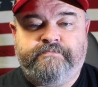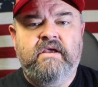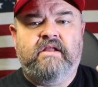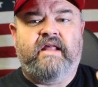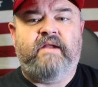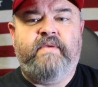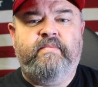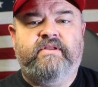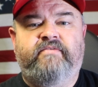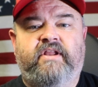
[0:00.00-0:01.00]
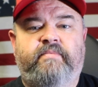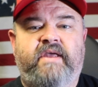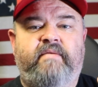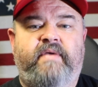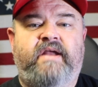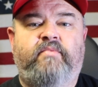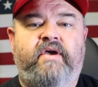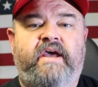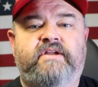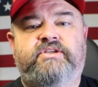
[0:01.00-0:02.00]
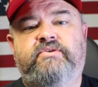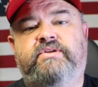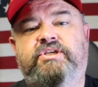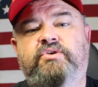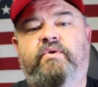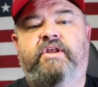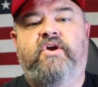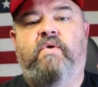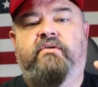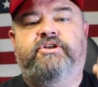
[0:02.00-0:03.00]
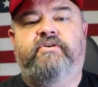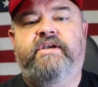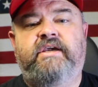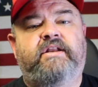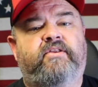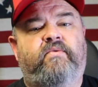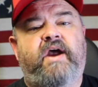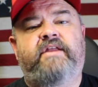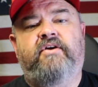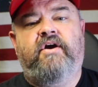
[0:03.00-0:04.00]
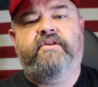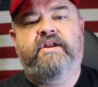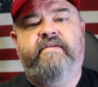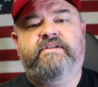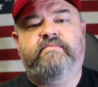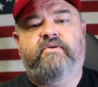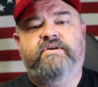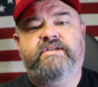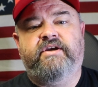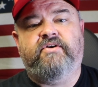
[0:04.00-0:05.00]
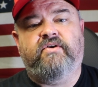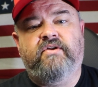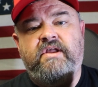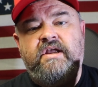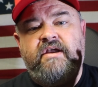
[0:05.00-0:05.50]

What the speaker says: A lot of people develop that bad boy attitude too when they go out drinking and they ride their Harley Davidson motorcycle.